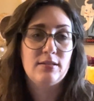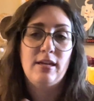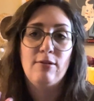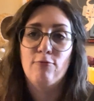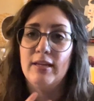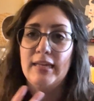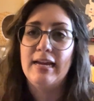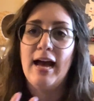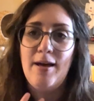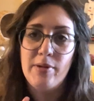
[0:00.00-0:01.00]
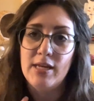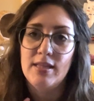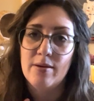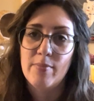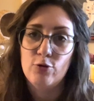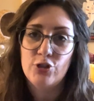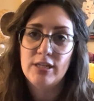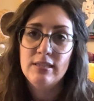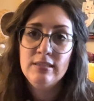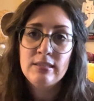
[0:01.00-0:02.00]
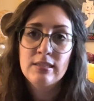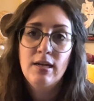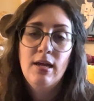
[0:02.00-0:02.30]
it really got me in the emotions